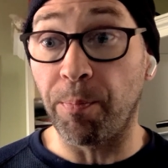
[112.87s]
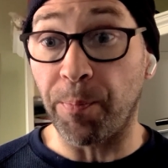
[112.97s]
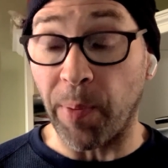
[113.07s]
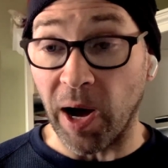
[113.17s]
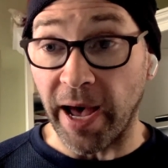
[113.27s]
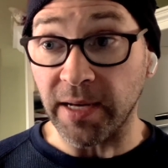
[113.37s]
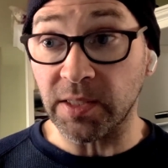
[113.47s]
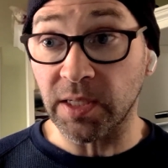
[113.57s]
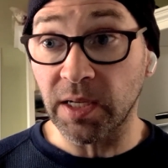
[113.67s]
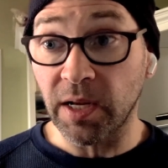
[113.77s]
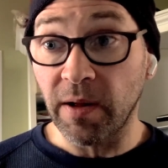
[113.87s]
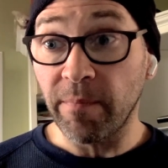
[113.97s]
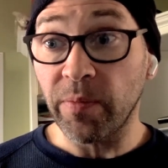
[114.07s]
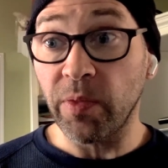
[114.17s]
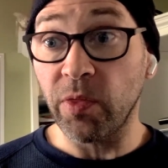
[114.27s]
But
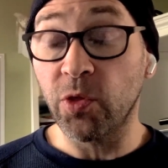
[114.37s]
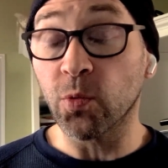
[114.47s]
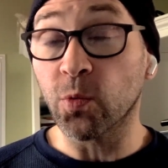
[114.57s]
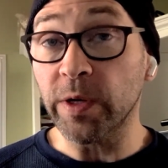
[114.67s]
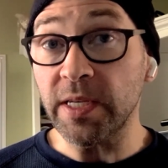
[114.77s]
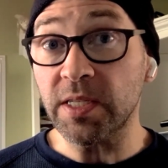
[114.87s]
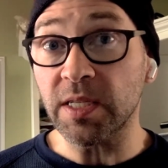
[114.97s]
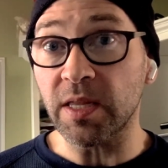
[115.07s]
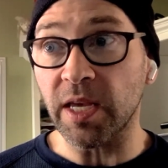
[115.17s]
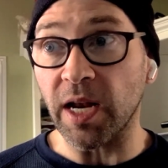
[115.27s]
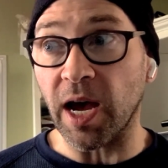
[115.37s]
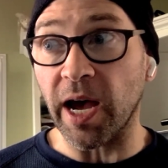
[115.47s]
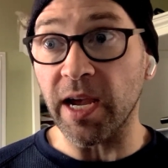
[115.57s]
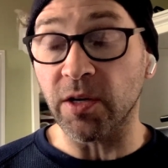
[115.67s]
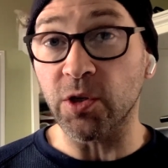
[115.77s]
the reason that
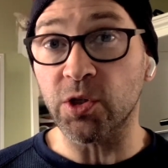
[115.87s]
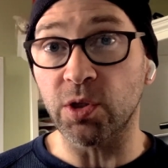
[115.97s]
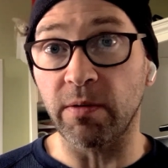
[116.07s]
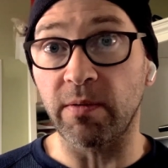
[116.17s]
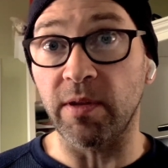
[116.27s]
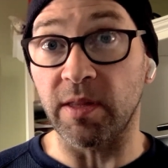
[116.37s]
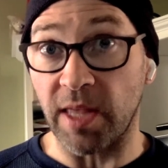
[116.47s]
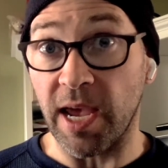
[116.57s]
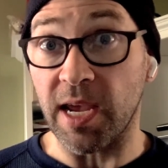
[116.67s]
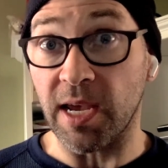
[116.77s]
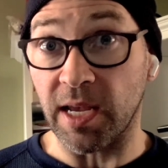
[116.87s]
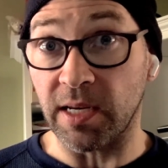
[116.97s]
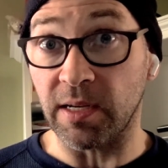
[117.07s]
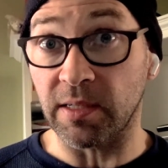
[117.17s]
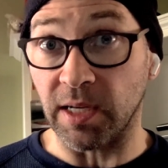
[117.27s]
I understood that they
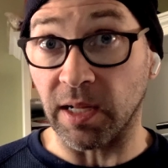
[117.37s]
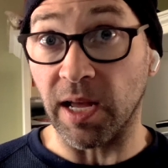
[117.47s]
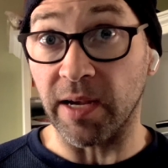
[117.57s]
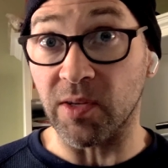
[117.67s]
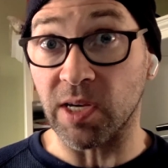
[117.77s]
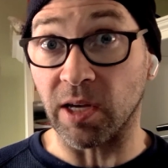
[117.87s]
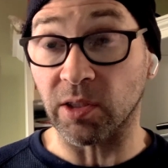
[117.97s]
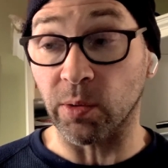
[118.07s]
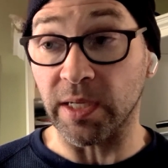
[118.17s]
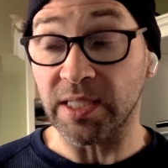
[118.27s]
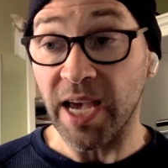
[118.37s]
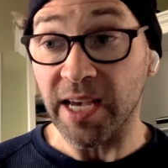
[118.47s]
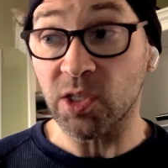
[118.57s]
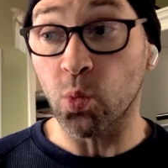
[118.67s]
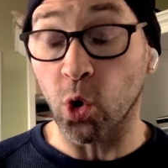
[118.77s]
had declined the South Korean
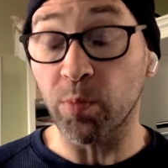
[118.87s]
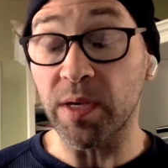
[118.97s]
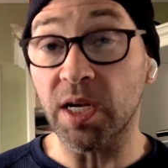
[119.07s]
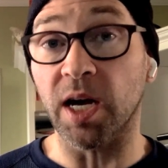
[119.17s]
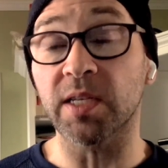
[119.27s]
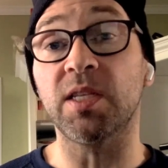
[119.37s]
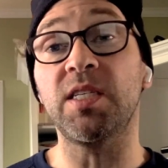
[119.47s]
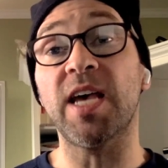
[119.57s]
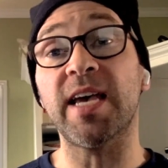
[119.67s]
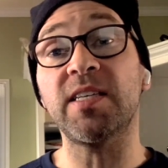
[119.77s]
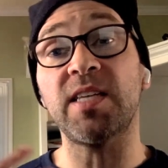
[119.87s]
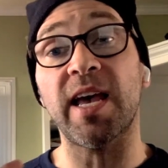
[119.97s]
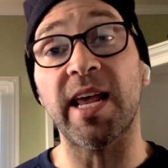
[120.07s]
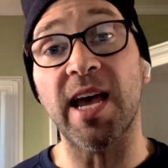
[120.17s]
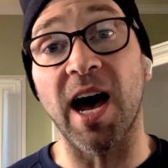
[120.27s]
tests were because the test
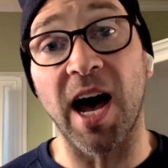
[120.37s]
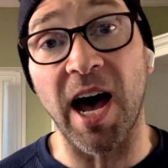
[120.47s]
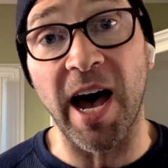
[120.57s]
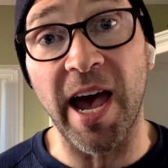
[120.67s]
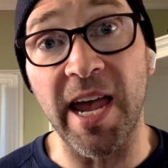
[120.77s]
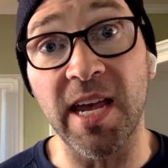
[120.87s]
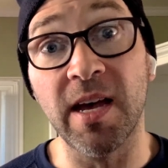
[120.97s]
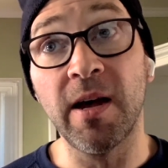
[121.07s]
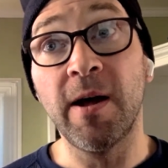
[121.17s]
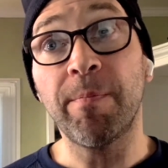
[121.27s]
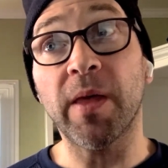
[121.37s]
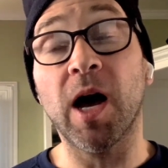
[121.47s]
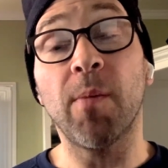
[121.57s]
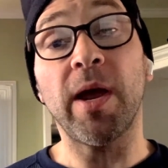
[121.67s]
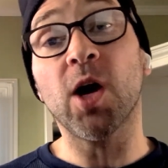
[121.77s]
had a high
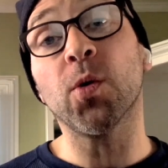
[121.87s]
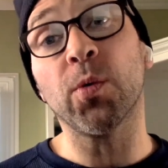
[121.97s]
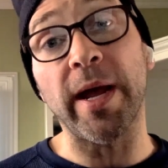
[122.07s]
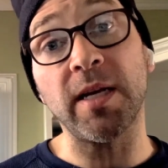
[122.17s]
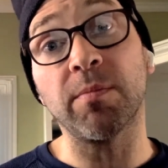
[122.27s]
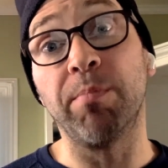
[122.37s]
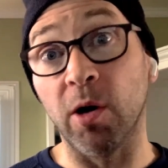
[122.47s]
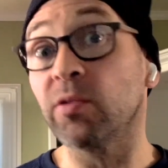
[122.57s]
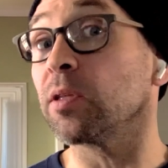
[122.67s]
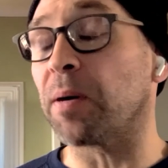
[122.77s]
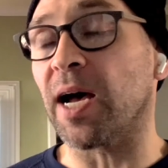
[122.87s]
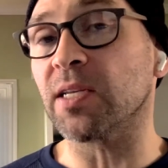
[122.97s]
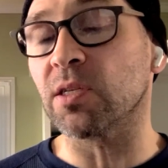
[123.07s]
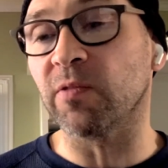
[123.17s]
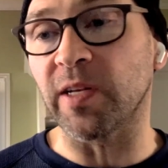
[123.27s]
error rate, both
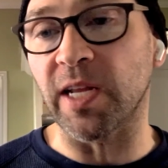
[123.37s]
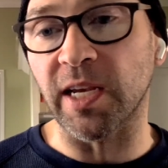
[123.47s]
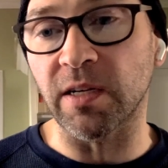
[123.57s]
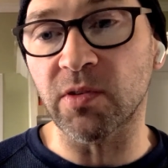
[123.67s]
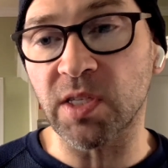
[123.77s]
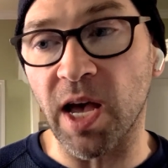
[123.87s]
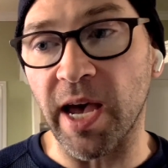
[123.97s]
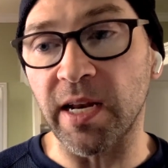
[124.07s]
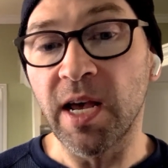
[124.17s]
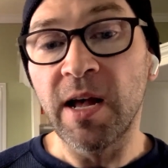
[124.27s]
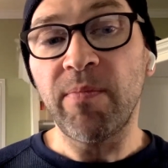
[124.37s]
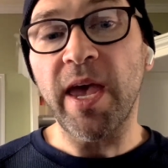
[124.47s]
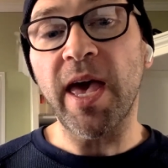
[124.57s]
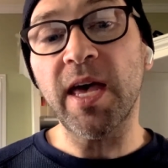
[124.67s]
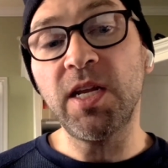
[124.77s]
positive and negative side.
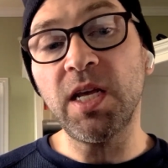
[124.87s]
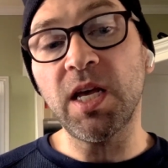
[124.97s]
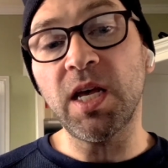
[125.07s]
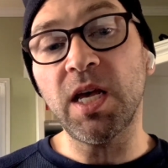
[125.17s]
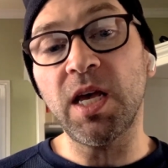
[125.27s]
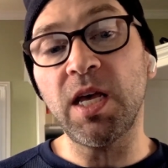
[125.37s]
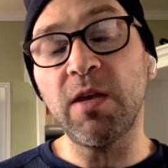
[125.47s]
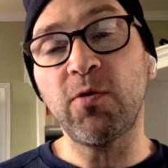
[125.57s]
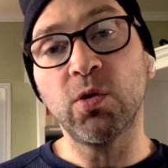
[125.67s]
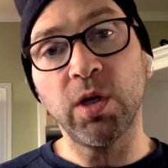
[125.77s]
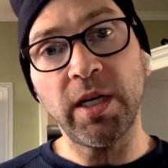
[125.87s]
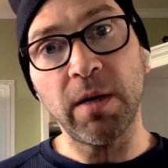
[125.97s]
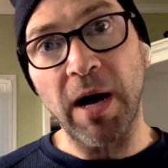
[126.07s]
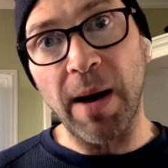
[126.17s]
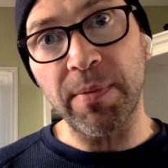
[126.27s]
And if you look at a
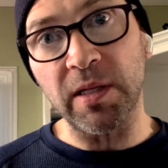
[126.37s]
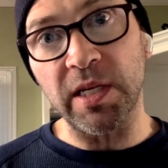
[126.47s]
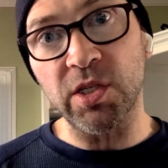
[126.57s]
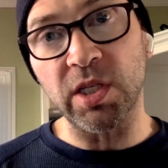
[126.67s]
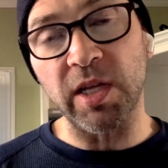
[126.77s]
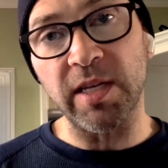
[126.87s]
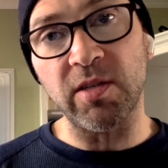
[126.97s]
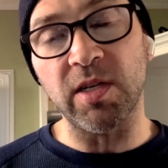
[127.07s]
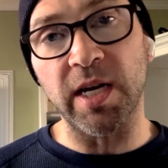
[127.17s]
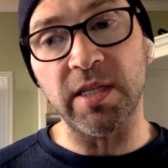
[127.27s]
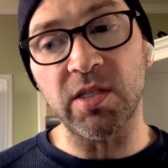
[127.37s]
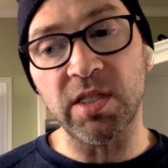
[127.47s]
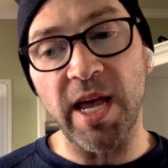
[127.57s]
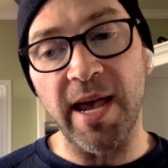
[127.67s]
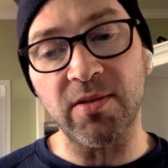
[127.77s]
population like the United
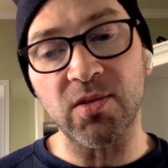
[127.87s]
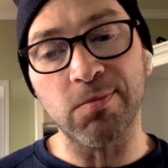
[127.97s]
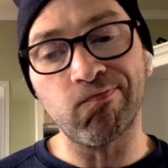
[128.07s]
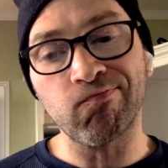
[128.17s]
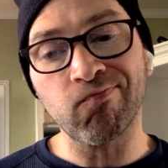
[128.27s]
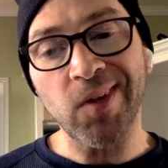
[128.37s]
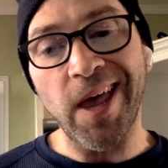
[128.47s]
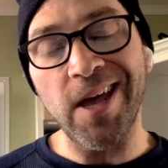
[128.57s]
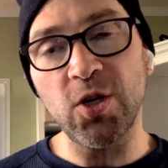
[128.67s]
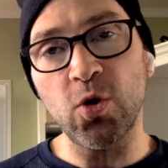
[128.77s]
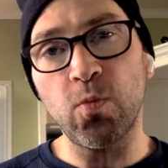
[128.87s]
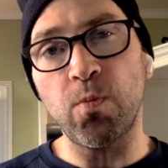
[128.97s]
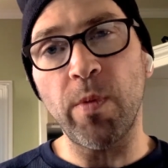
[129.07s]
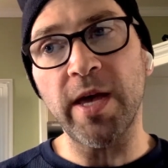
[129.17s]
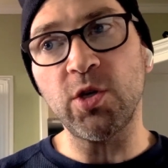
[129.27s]
States and
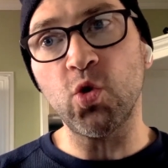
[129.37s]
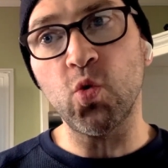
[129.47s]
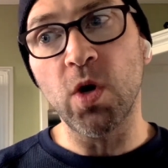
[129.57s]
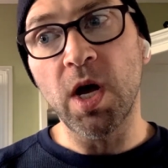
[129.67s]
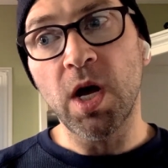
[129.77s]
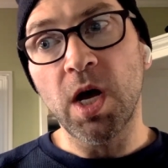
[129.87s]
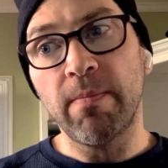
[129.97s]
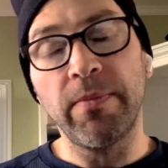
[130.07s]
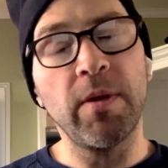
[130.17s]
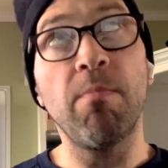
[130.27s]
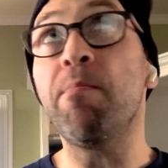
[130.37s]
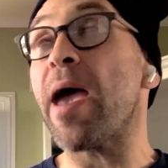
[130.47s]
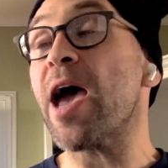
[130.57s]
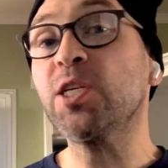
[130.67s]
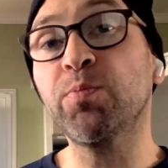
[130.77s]
you
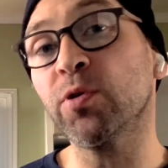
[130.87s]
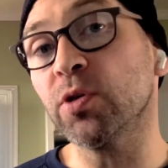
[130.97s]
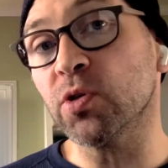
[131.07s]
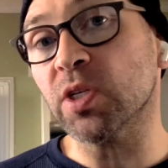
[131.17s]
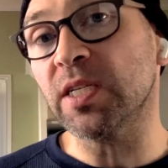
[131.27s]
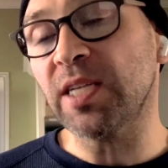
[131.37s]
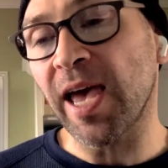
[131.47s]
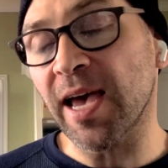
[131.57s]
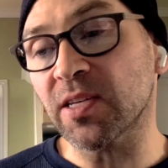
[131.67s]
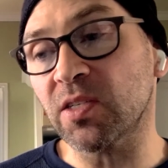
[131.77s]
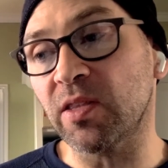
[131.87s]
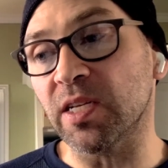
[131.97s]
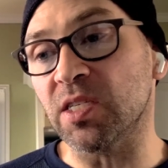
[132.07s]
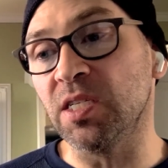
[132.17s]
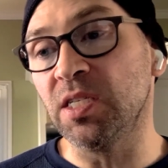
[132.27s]
mass produce a test that
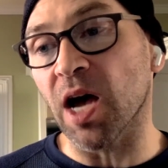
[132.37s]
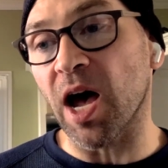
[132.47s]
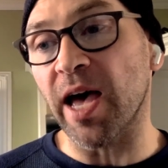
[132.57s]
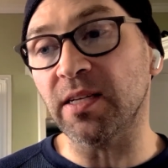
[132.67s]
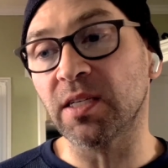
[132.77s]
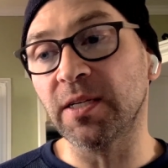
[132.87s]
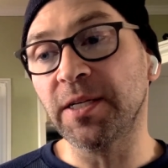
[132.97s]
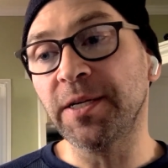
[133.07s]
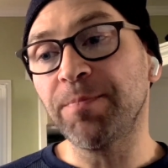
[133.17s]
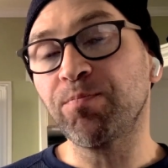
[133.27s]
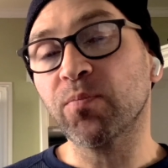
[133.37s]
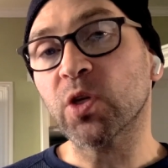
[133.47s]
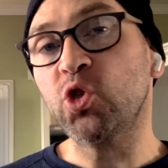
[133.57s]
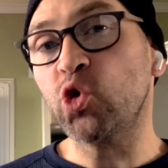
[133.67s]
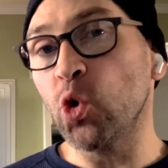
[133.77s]
is not
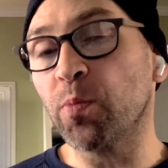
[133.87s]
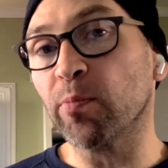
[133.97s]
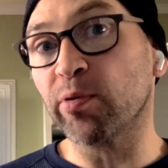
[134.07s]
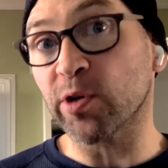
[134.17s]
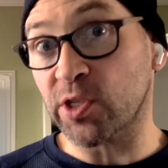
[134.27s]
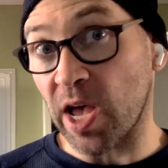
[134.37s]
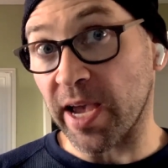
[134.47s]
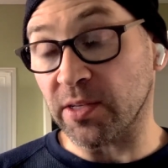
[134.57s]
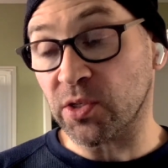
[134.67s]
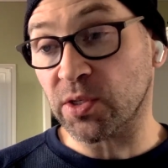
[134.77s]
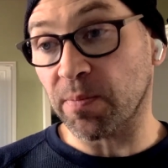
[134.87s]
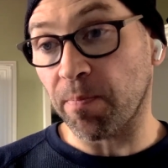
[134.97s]
super precise,